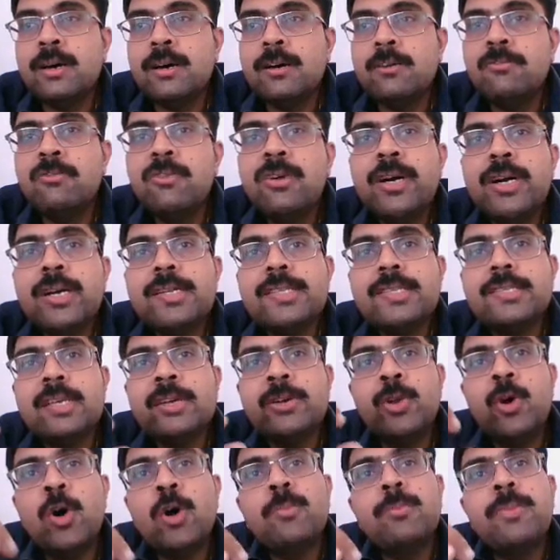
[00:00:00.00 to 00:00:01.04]
words are
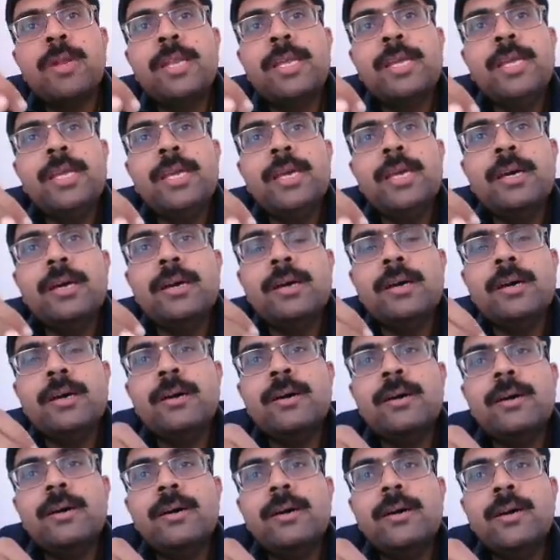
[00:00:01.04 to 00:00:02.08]
normally
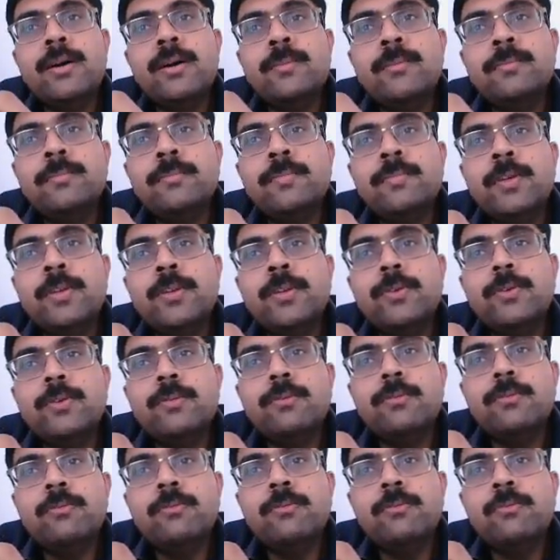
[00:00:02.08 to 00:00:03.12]
uh, you
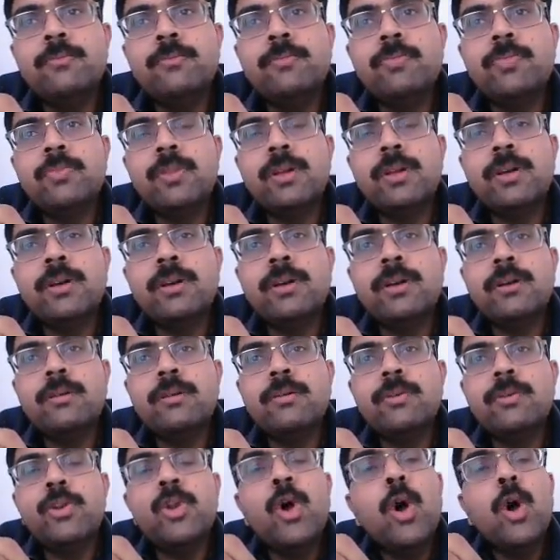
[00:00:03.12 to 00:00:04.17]
know
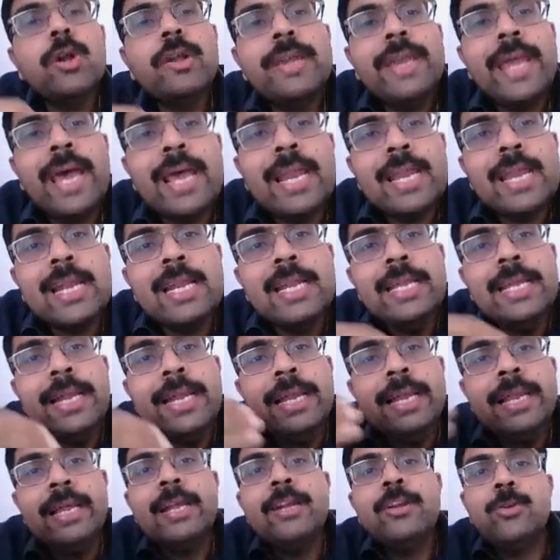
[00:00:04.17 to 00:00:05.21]
not directly
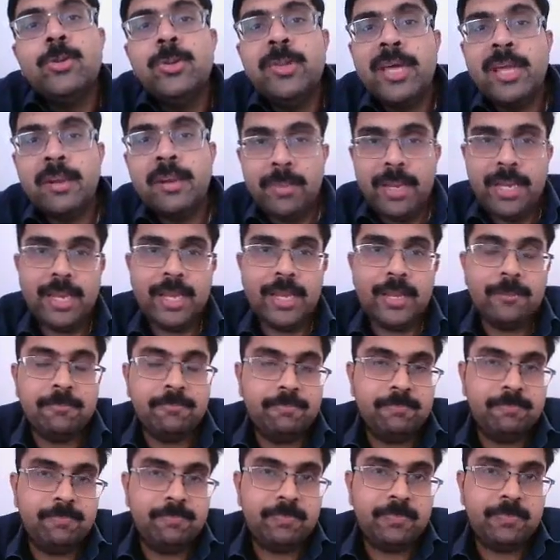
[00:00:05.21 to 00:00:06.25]
linked to their meaning,
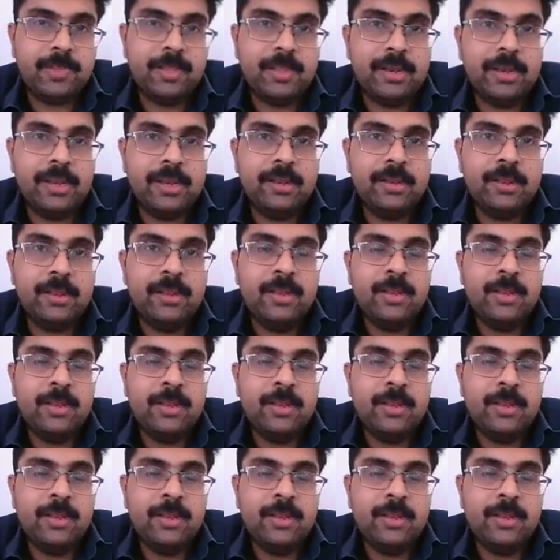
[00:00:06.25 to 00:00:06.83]
right?